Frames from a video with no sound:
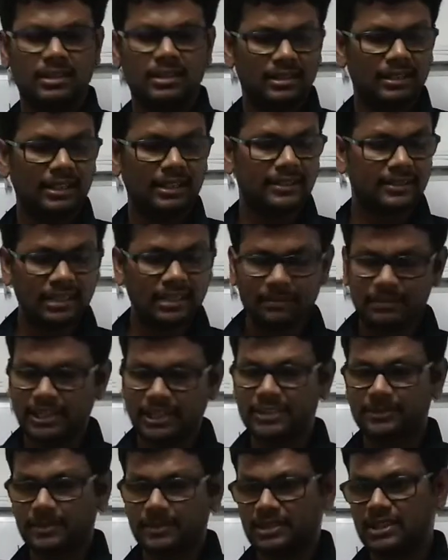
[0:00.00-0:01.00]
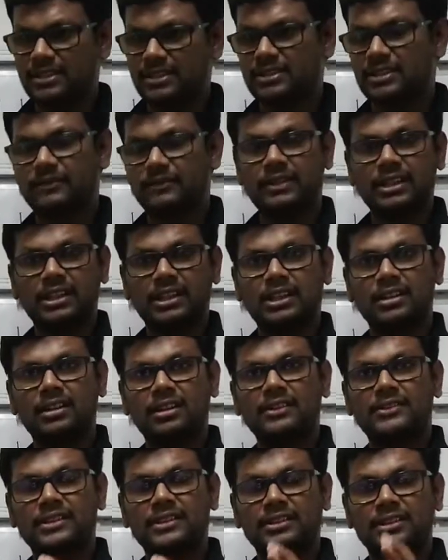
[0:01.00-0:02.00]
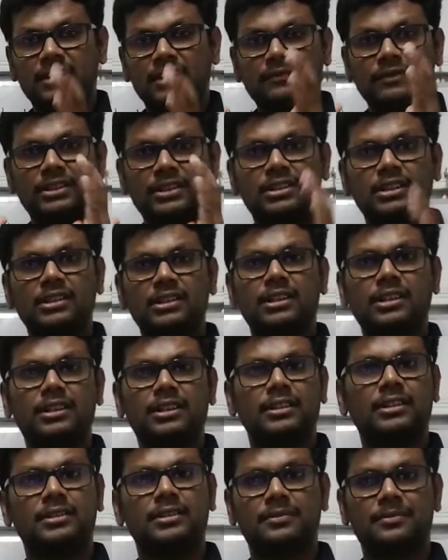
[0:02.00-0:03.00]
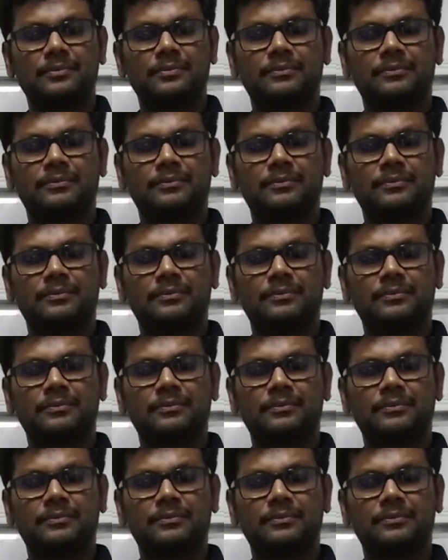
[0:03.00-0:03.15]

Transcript: Like some expenditure we cannot set off within a year.